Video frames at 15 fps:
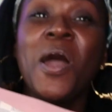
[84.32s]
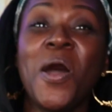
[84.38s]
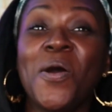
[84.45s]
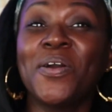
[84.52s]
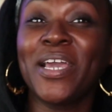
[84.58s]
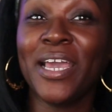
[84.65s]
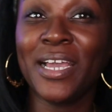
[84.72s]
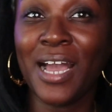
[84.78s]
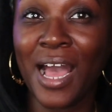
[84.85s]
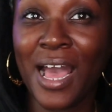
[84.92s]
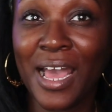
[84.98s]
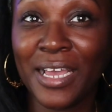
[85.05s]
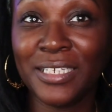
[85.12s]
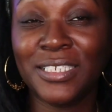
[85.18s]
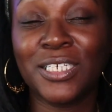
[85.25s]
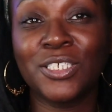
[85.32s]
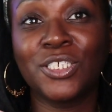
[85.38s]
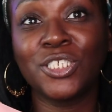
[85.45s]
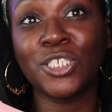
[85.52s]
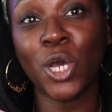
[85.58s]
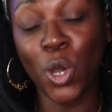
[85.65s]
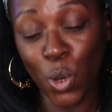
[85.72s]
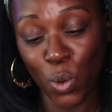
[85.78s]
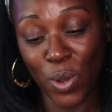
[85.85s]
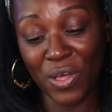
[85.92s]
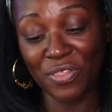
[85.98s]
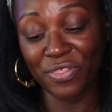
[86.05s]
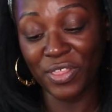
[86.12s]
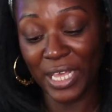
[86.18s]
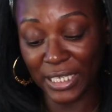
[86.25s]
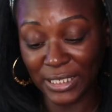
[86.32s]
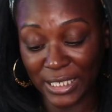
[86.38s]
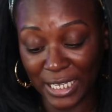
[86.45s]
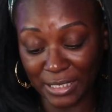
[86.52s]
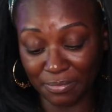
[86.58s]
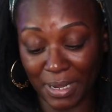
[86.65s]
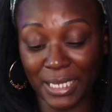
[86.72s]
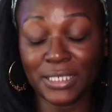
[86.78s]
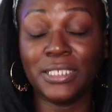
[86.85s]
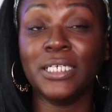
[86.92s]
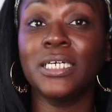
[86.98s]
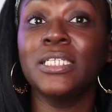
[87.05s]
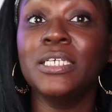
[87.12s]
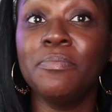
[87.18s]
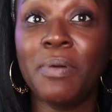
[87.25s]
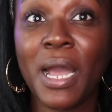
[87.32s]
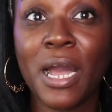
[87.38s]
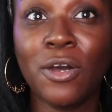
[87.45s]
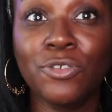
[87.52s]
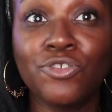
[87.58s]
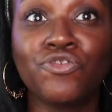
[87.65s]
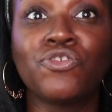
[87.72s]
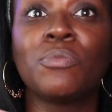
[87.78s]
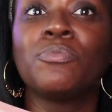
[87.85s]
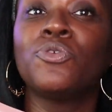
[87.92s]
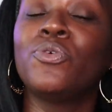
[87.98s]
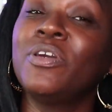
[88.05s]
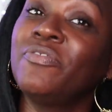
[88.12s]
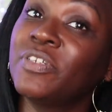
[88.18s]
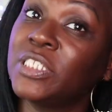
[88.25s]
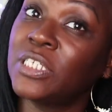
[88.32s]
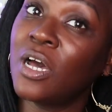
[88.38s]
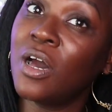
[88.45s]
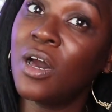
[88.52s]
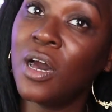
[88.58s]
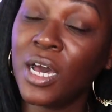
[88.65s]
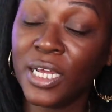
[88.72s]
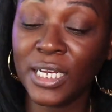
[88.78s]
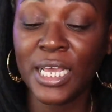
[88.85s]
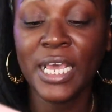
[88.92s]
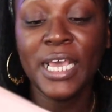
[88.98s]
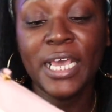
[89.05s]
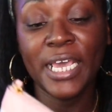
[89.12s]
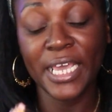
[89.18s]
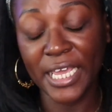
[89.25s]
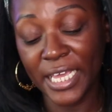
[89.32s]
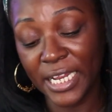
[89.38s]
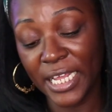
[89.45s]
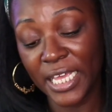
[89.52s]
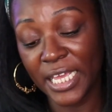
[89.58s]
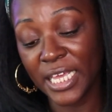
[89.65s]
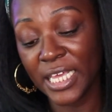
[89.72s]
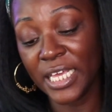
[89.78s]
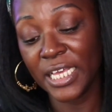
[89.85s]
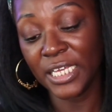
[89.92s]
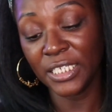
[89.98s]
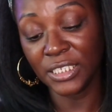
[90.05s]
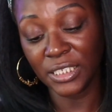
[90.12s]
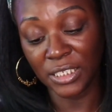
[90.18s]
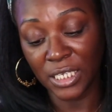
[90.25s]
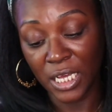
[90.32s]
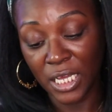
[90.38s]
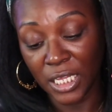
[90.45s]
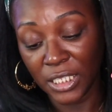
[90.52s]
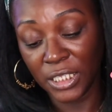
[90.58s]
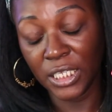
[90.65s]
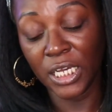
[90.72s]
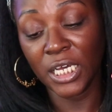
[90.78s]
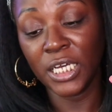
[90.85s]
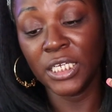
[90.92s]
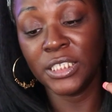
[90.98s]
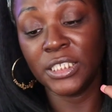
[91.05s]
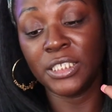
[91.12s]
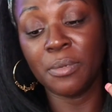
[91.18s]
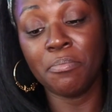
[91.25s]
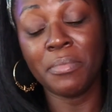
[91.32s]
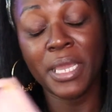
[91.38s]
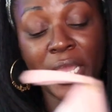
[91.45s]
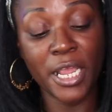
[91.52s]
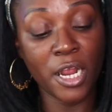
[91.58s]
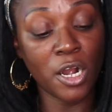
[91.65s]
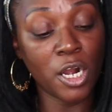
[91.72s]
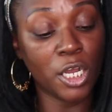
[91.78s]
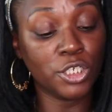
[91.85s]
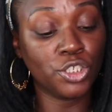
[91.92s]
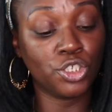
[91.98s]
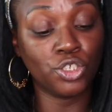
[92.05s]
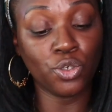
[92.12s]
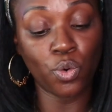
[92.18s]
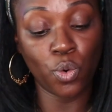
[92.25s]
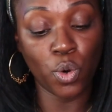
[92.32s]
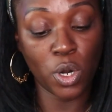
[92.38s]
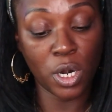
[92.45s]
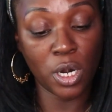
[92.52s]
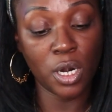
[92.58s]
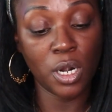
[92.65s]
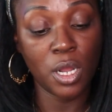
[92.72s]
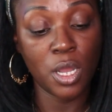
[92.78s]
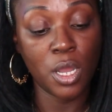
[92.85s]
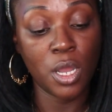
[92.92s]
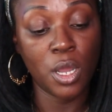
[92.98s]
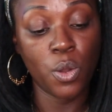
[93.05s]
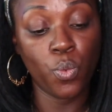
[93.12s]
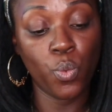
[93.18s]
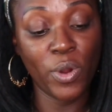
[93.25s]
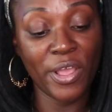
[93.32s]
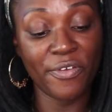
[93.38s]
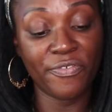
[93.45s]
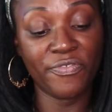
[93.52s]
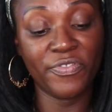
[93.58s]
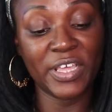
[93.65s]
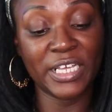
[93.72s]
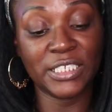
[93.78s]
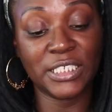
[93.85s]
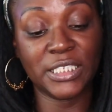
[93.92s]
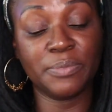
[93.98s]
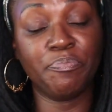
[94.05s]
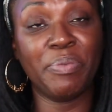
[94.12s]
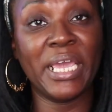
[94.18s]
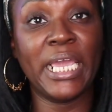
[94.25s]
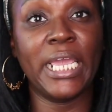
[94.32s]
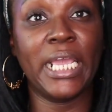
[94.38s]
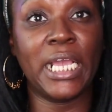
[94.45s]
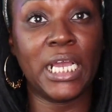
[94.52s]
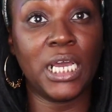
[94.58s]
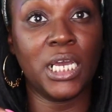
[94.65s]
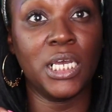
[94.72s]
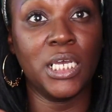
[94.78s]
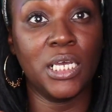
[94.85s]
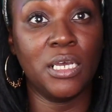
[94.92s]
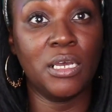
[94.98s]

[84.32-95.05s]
Okay guys, so this is my daily pouch from Louis Vuitton. It is the Demir Azur with this pink.